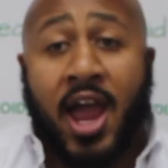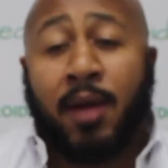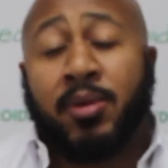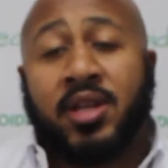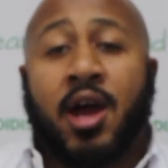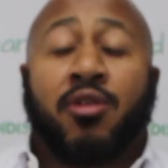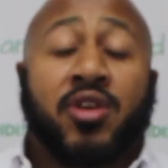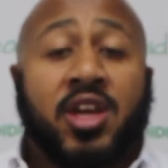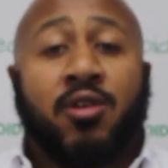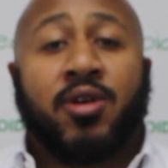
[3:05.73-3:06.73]
I mean, now the
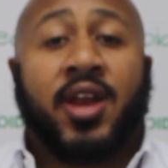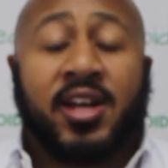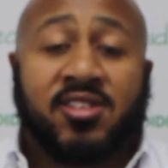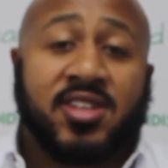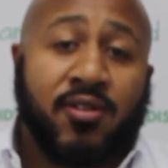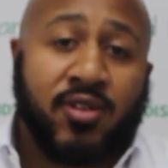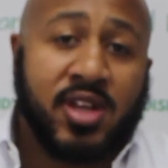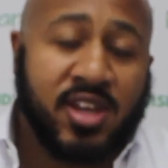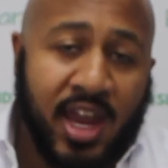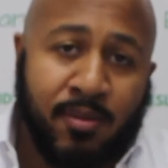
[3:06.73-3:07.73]
Curepe
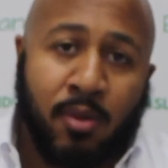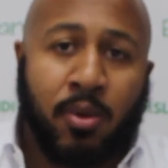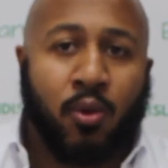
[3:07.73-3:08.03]
970 came up,